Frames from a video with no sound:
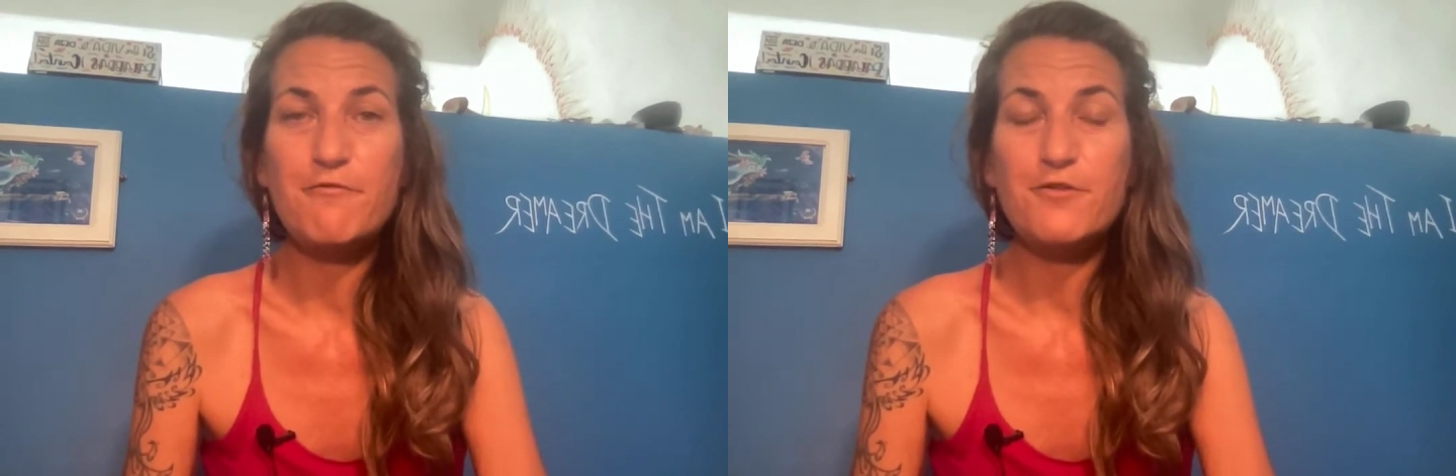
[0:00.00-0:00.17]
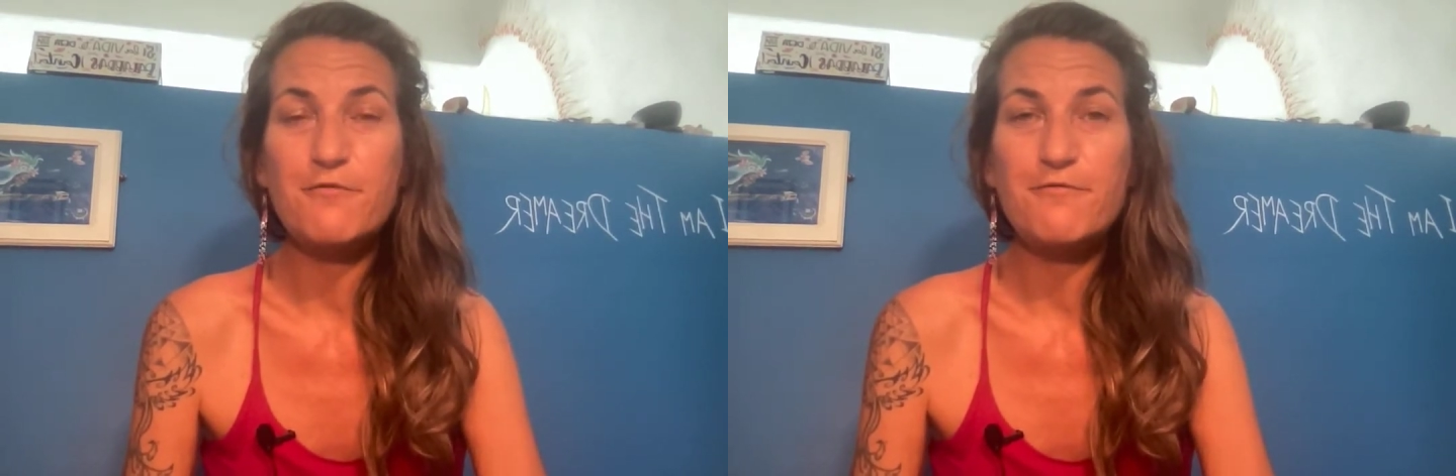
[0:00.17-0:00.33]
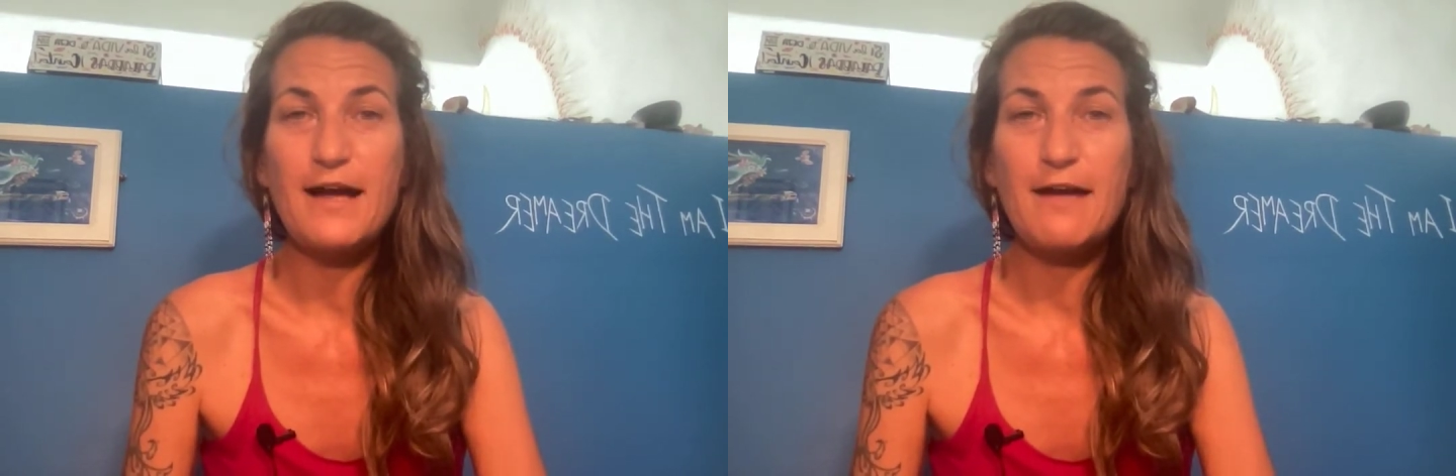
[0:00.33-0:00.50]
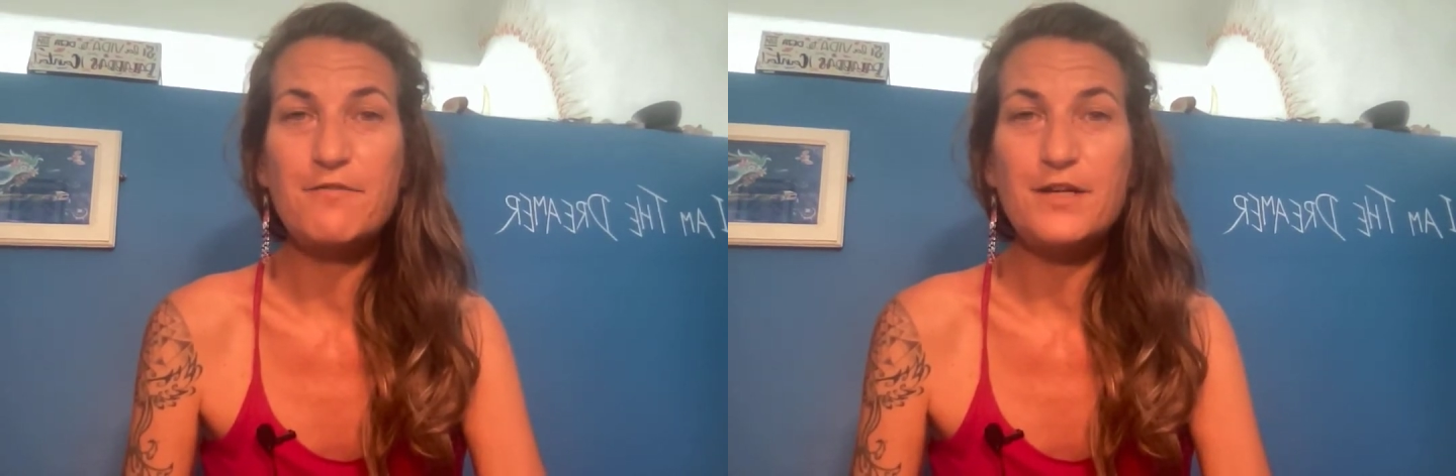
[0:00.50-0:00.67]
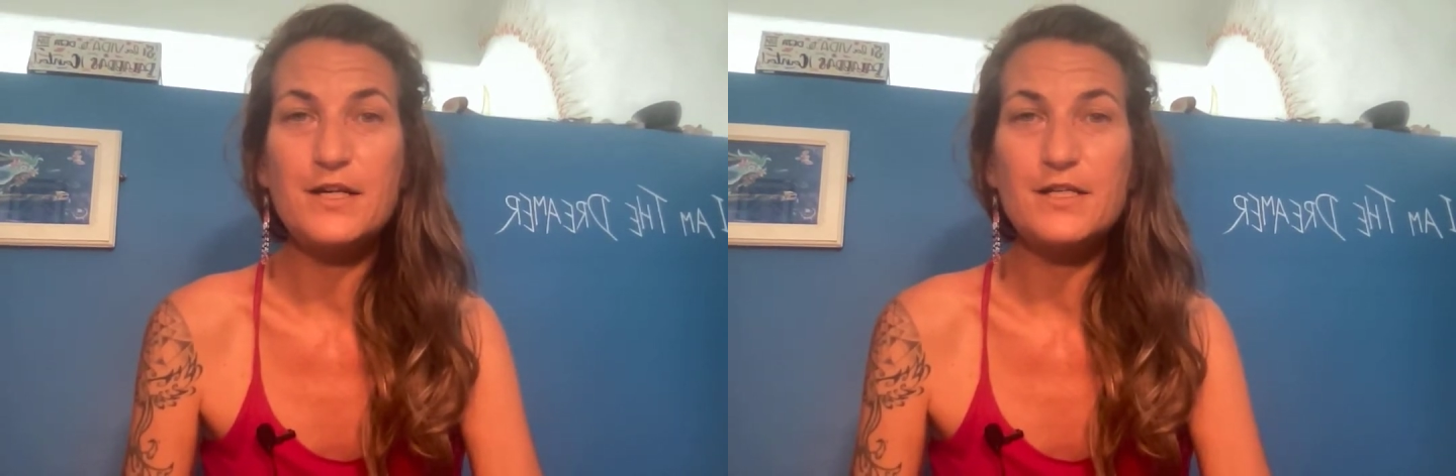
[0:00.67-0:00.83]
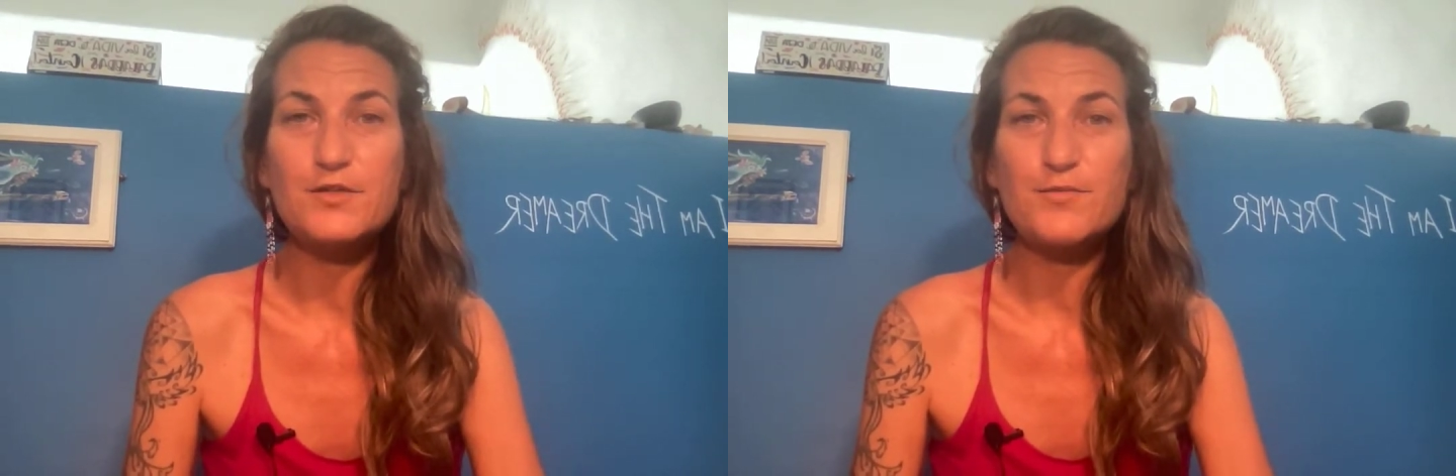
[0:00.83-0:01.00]
for 5
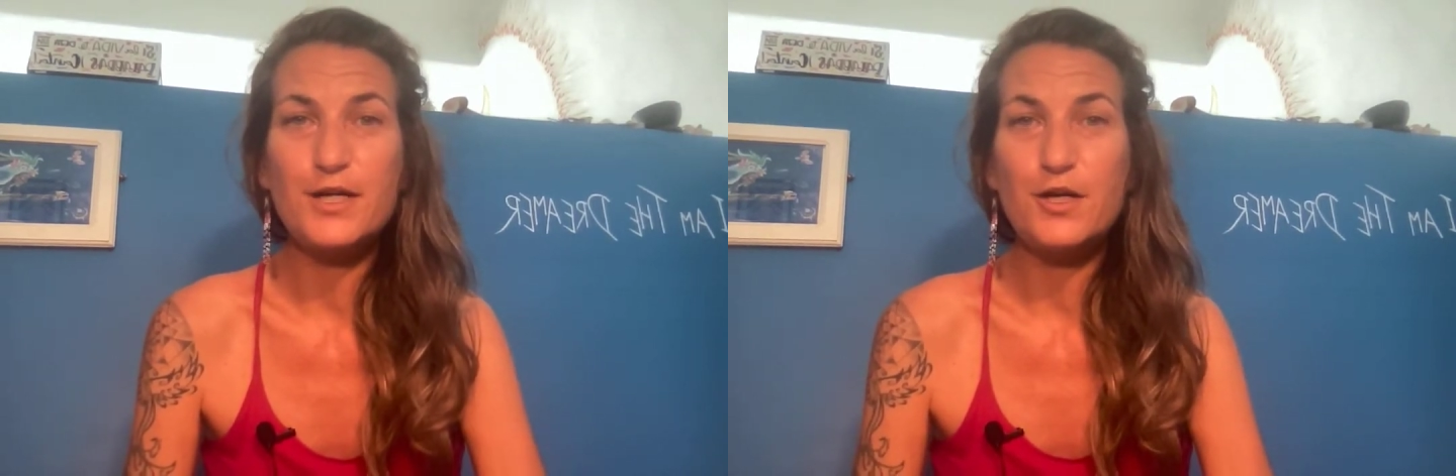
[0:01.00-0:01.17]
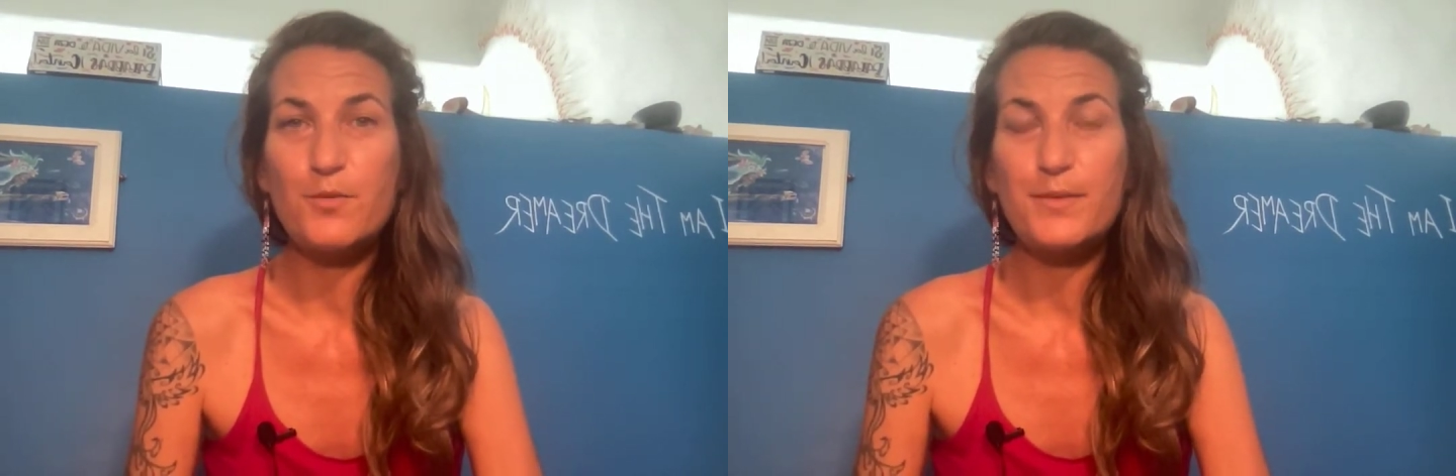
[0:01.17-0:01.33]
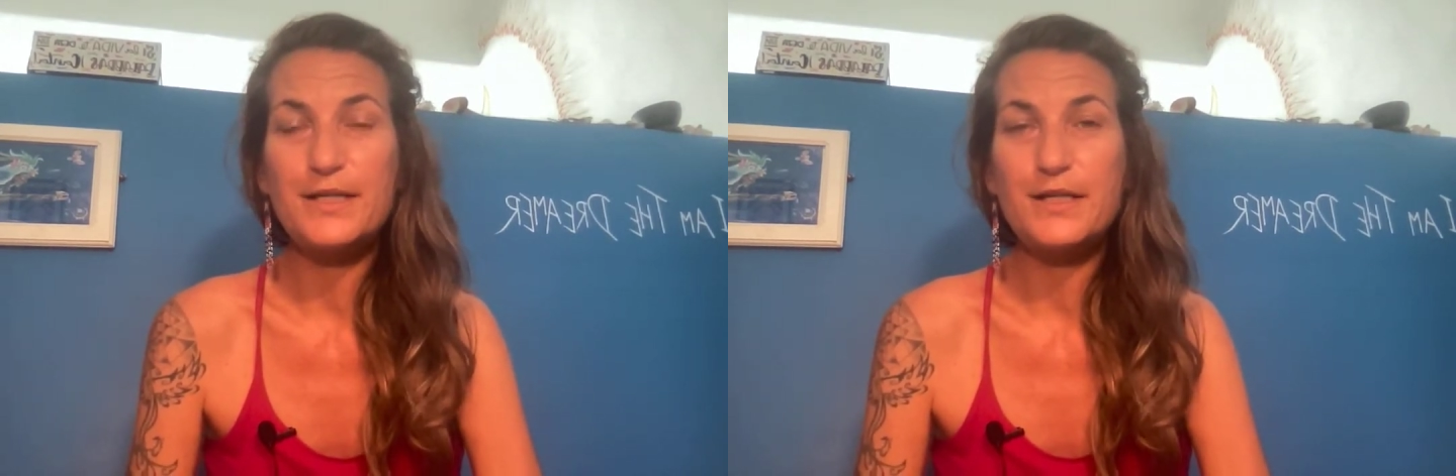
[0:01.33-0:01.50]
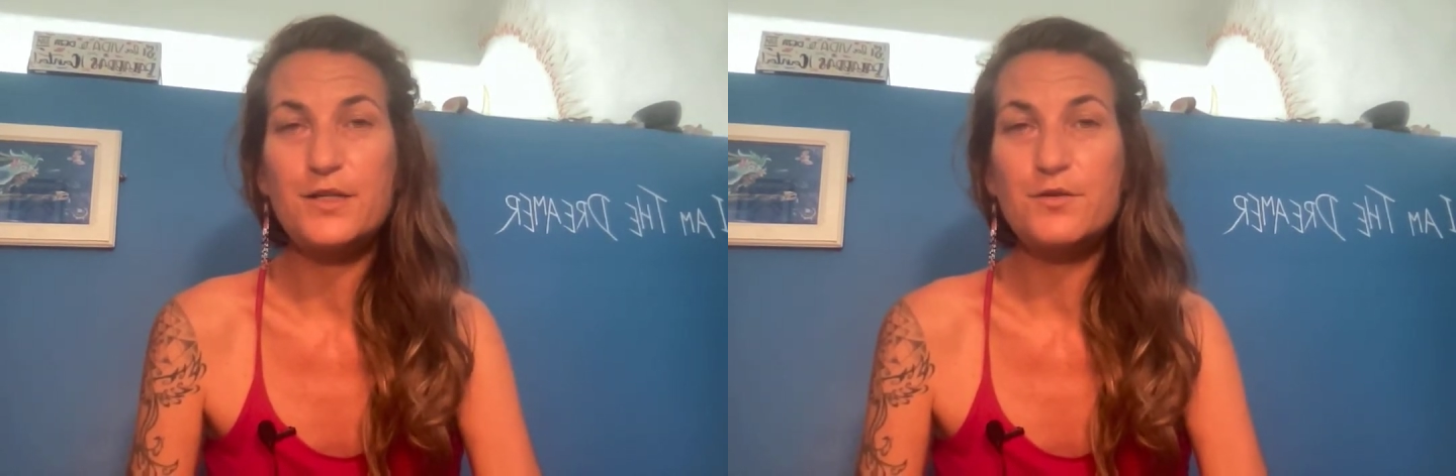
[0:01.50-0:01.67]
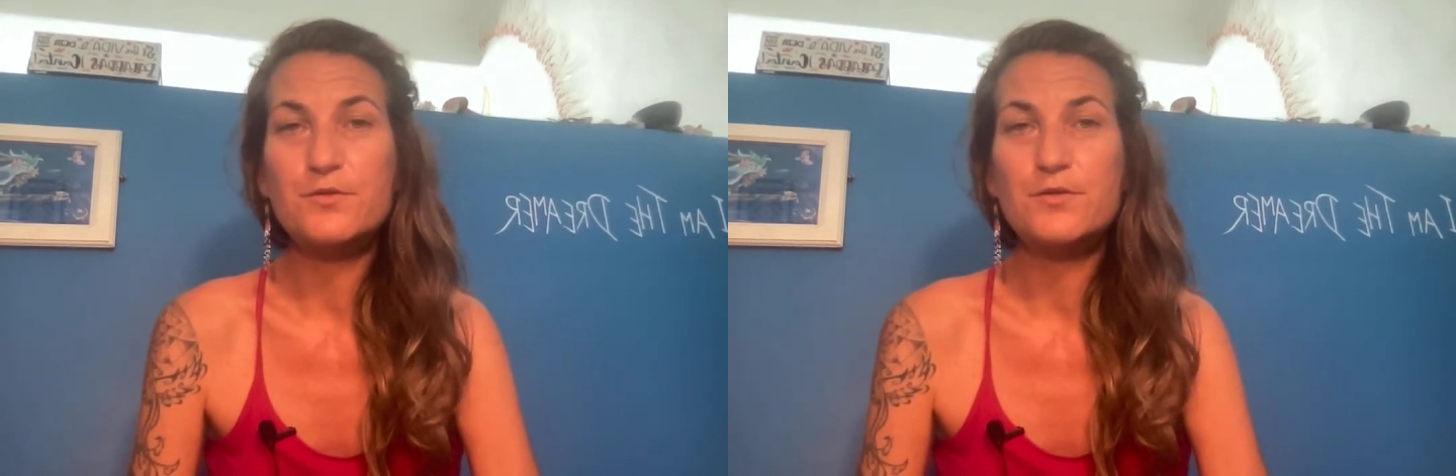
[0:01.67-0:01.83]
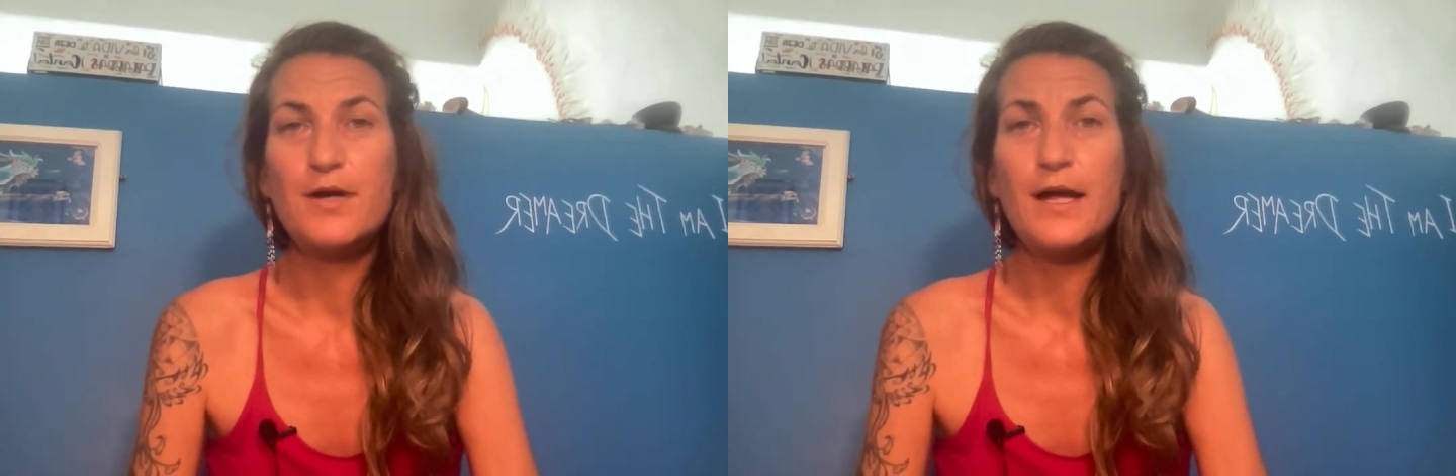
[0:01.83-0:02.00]
years where nobody knew